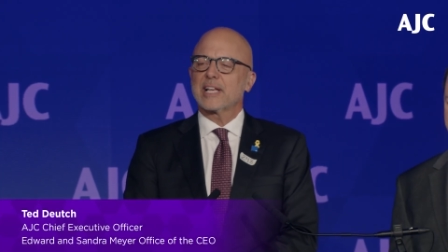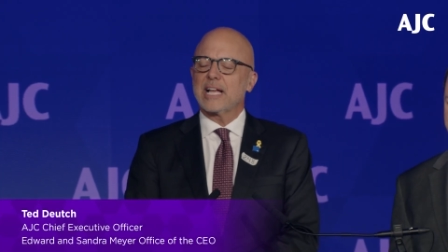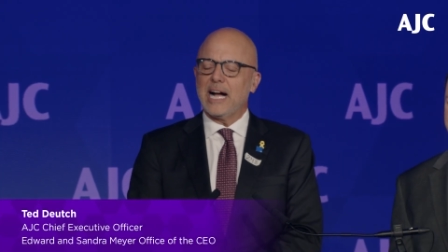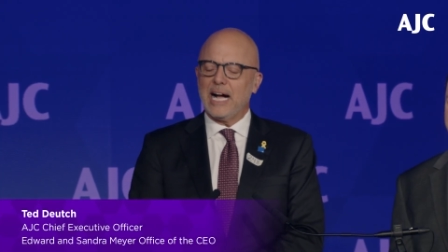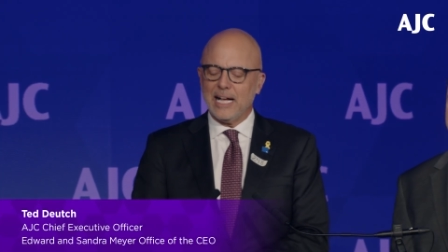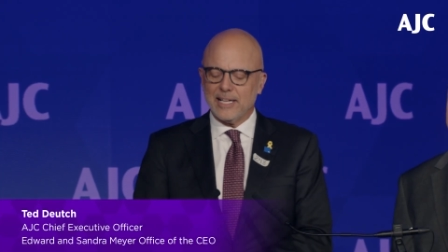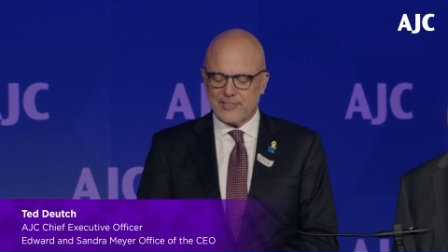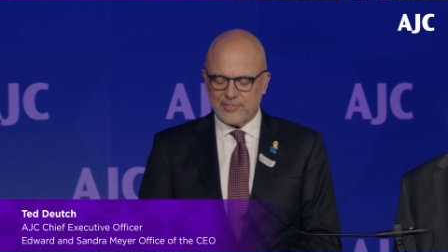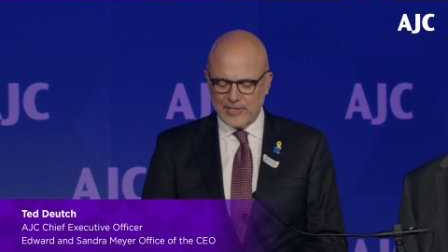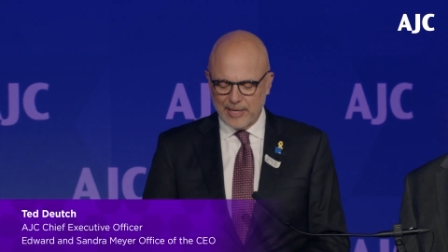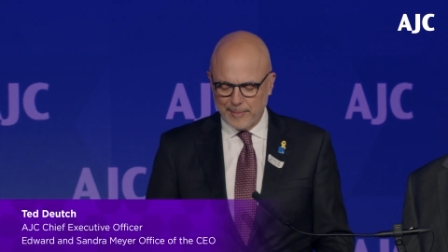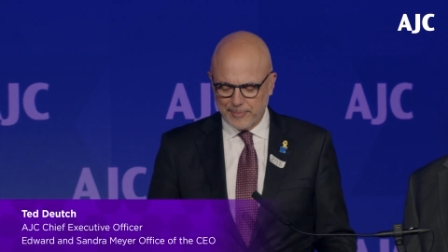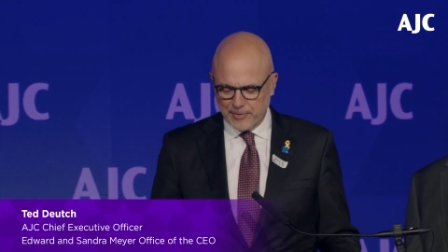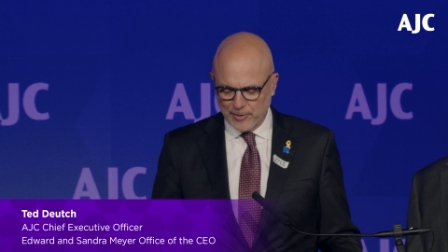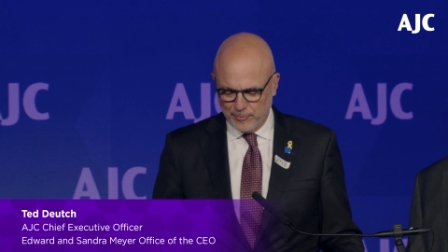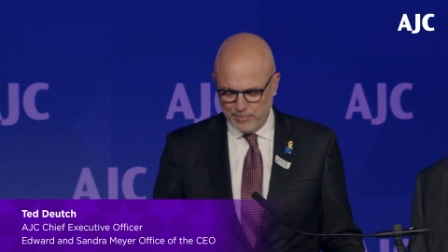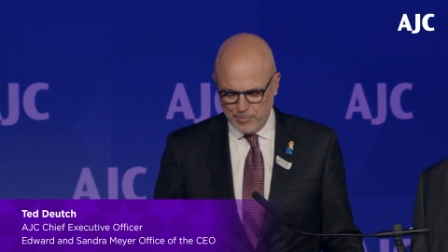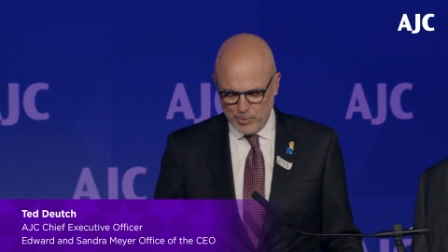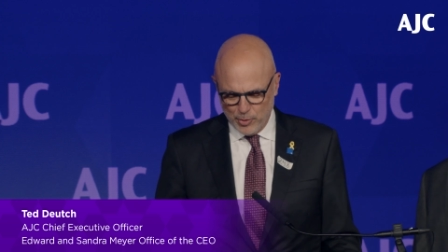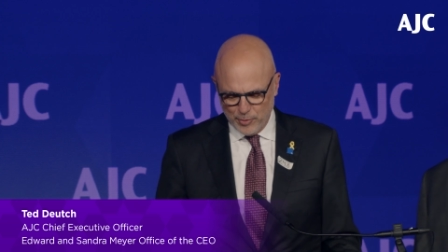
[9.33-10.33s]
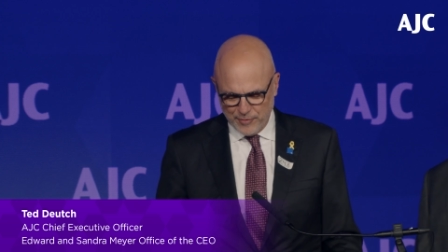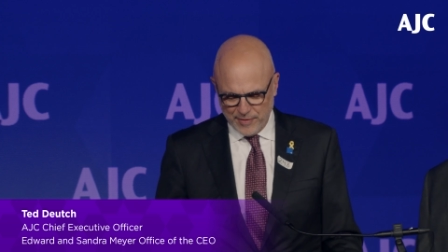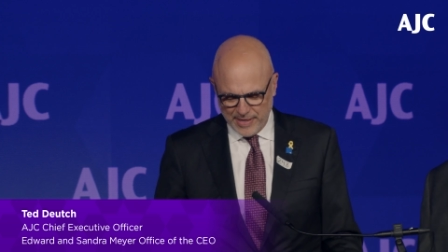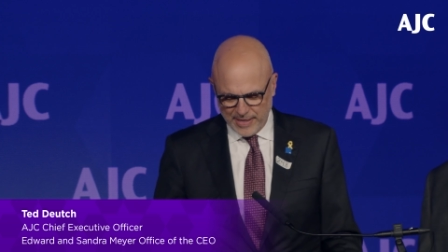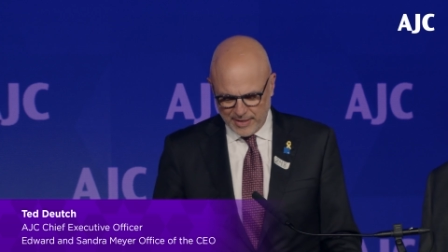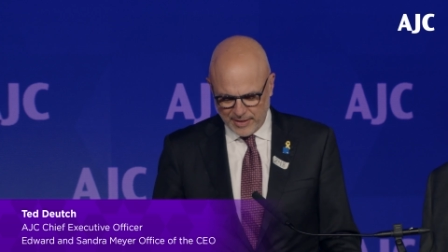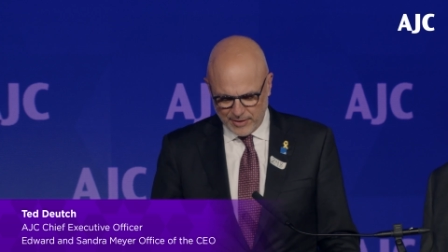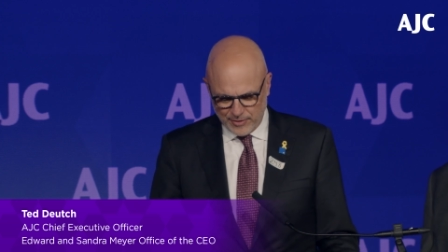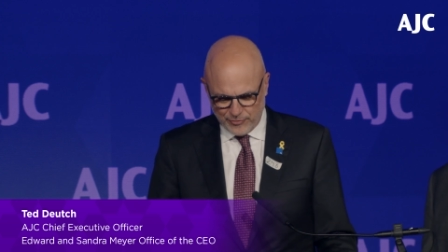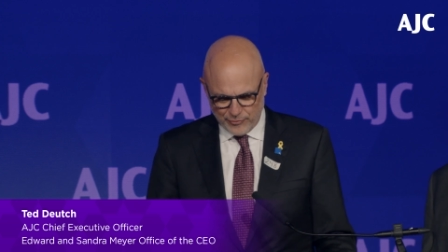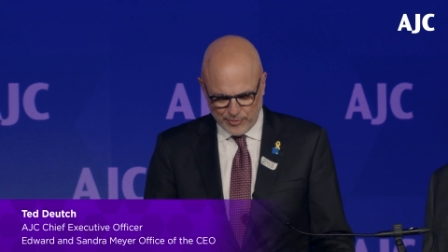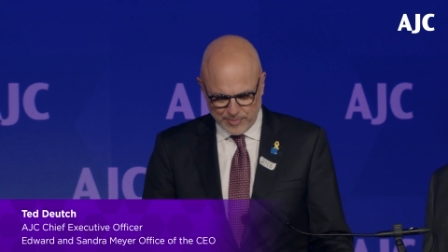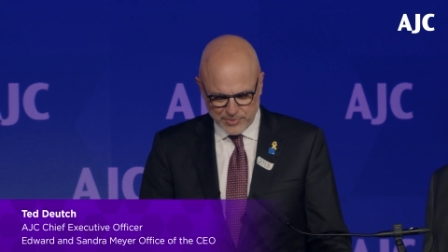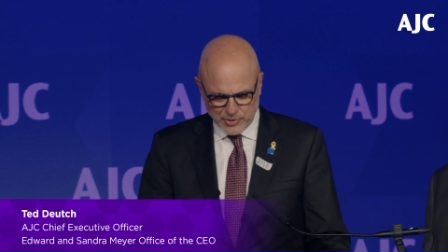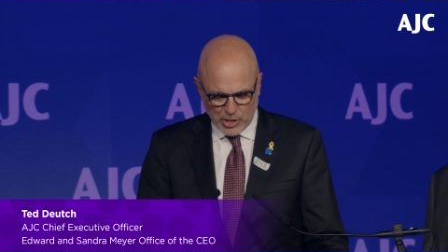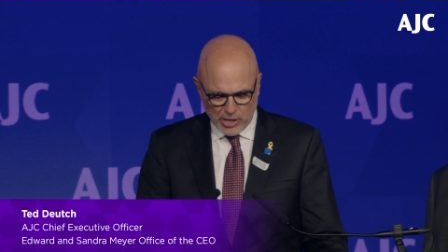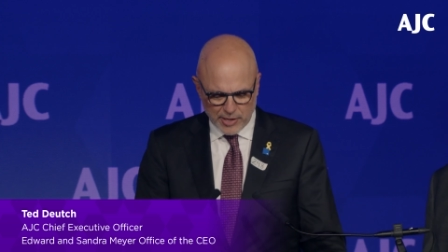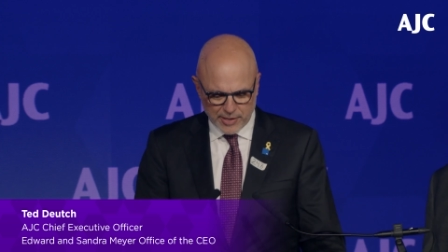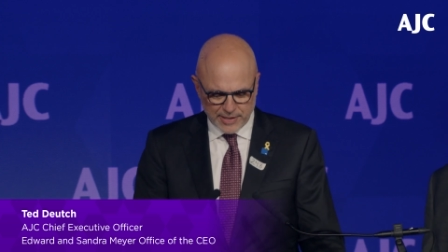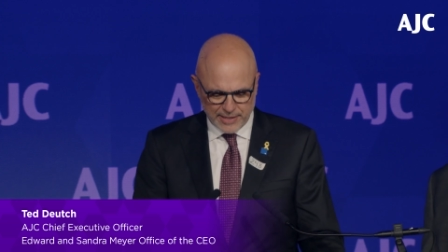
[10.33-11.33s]
concept of moving from
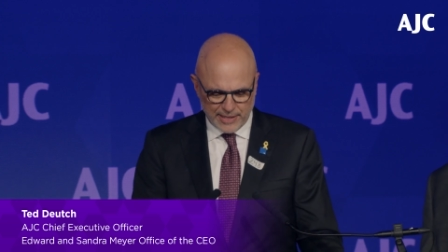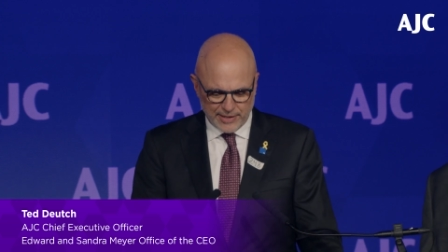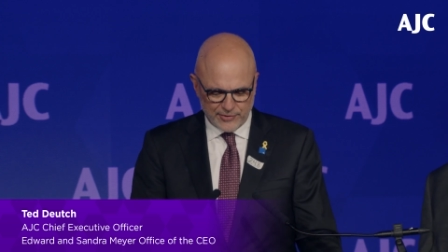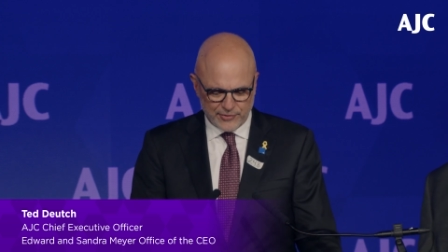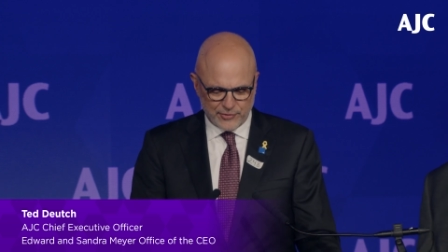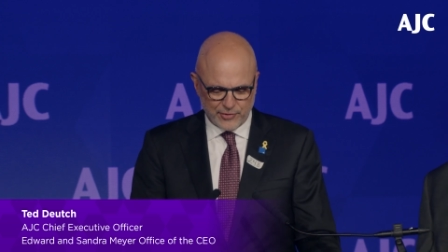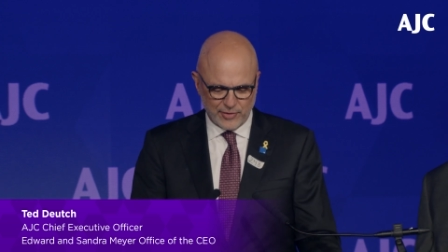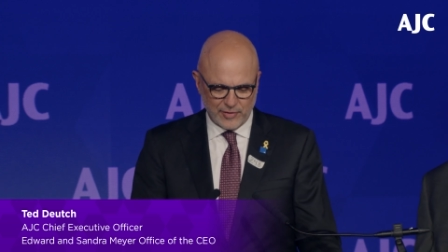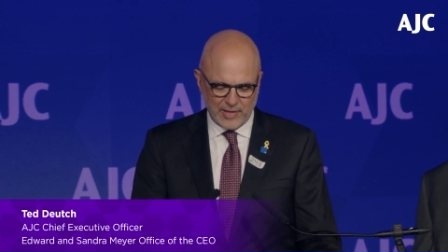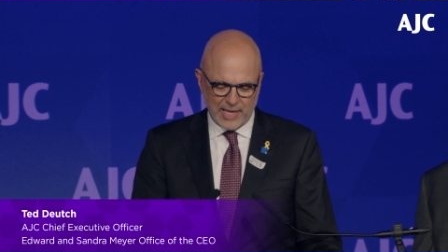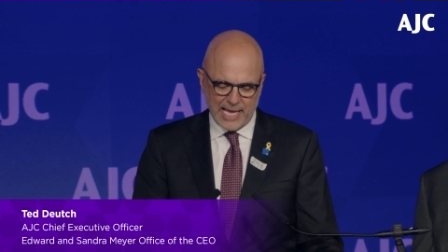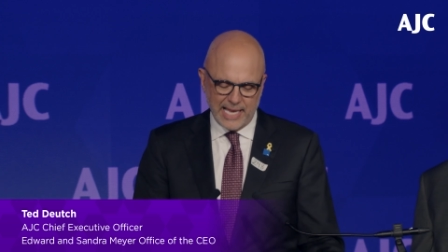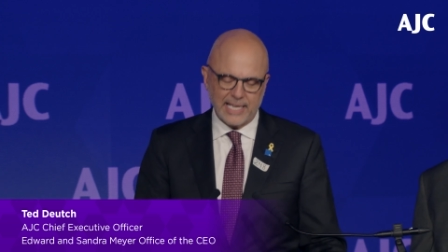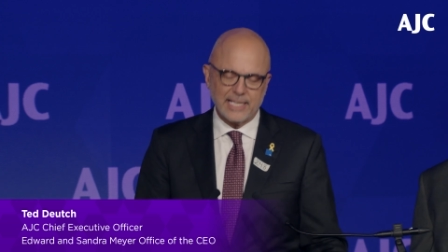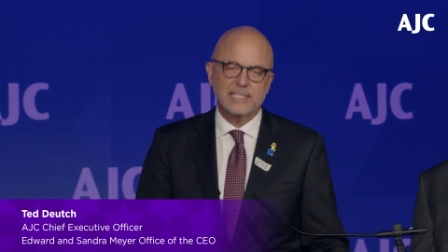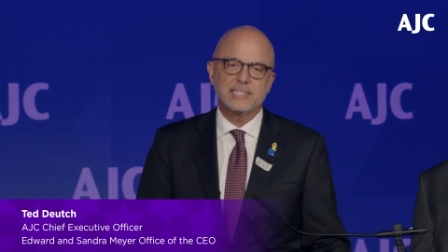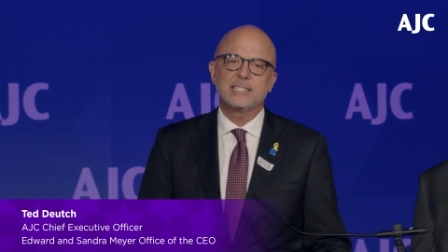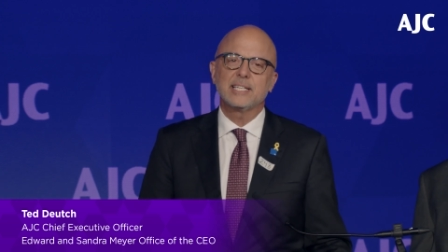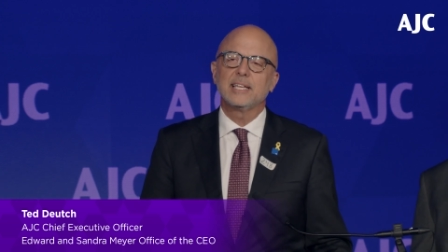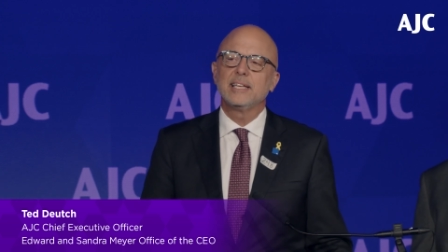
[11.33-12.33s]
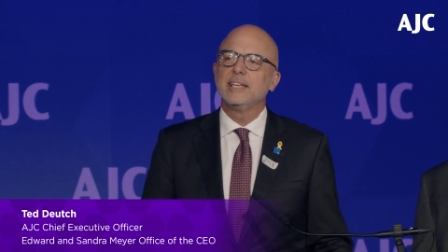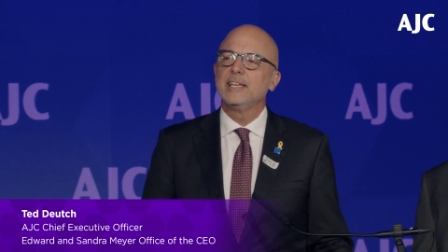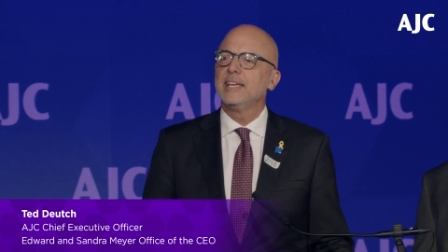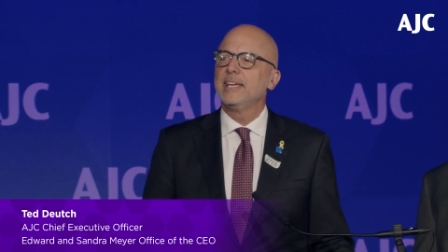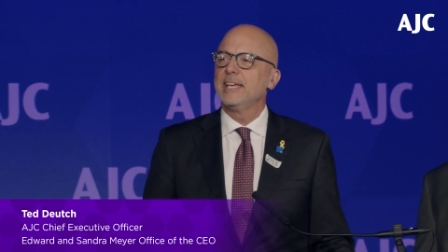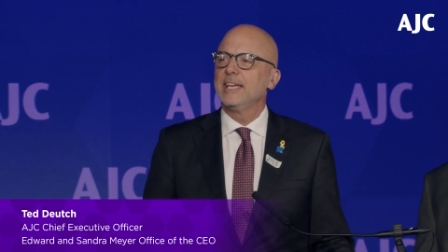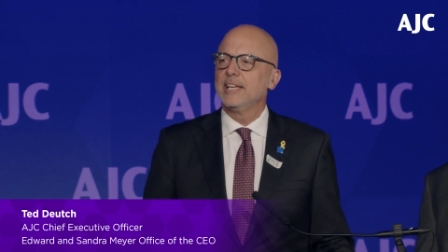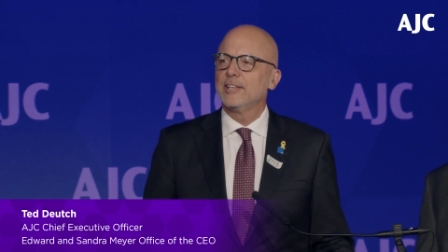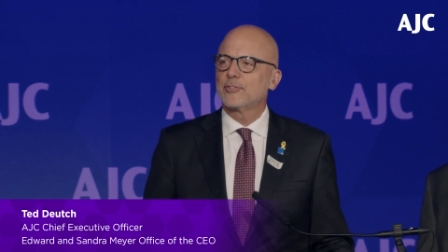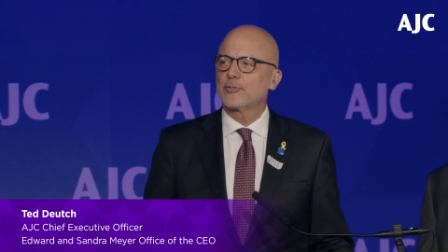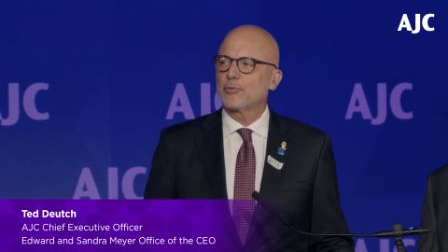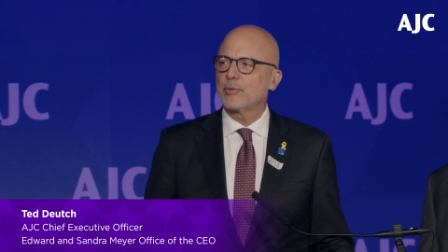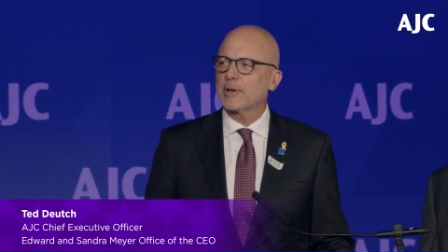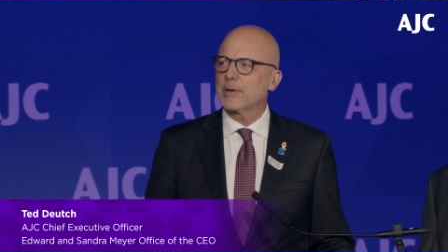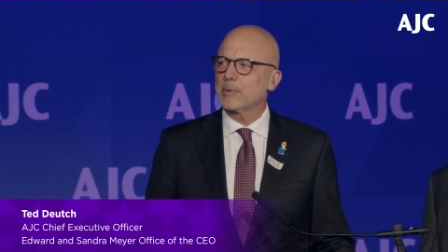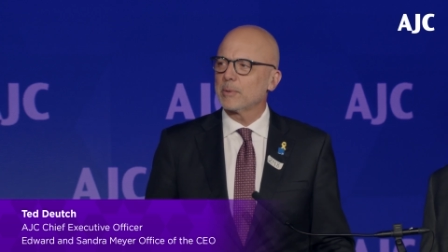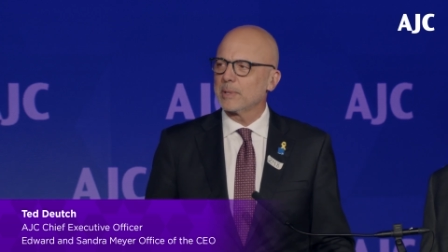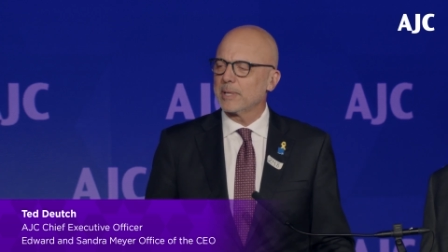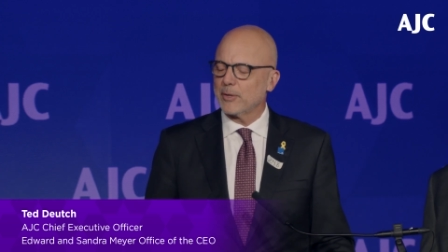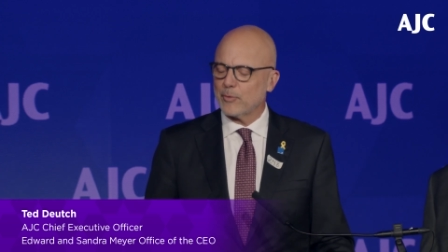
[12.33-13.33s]
darkness to light is
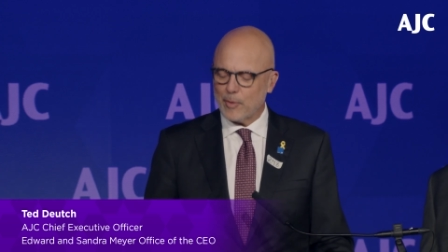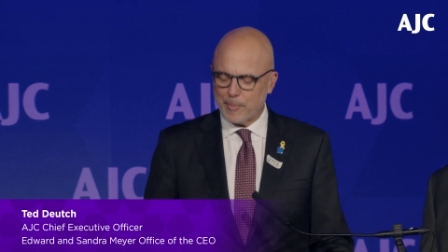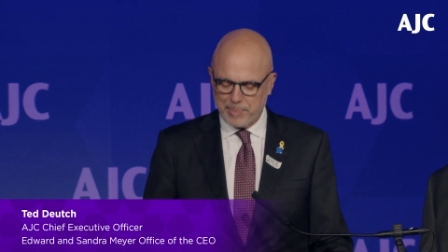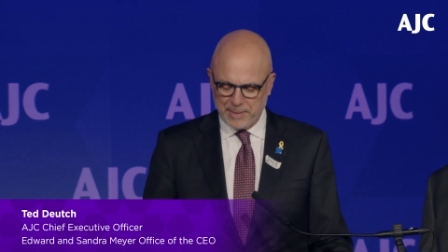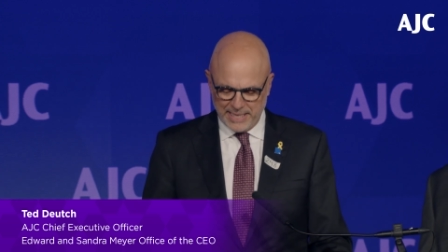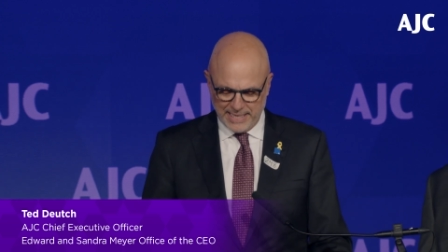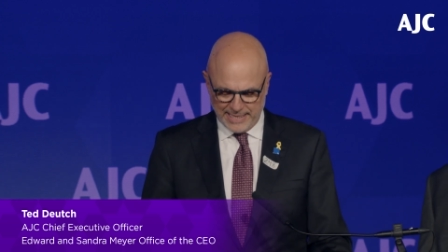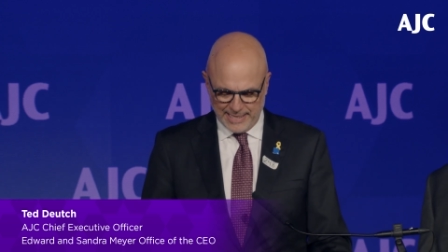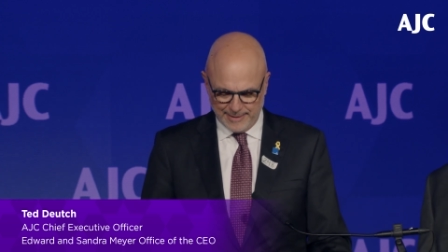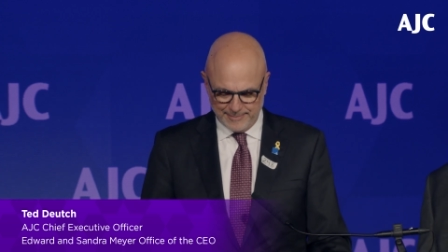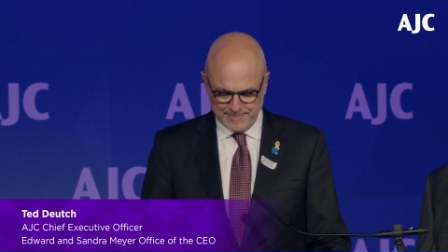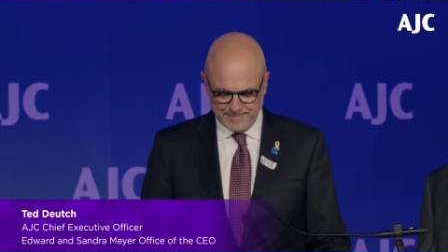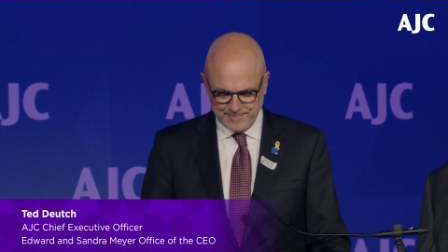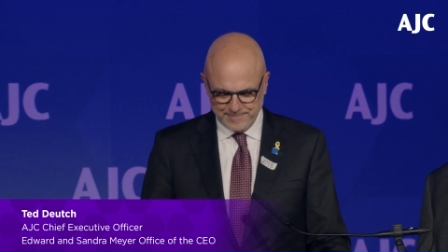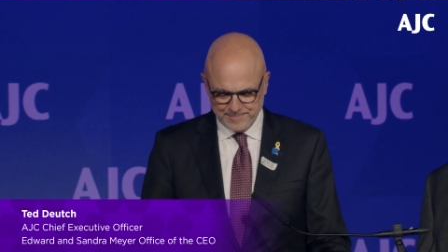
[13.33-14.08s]
frequently repeated.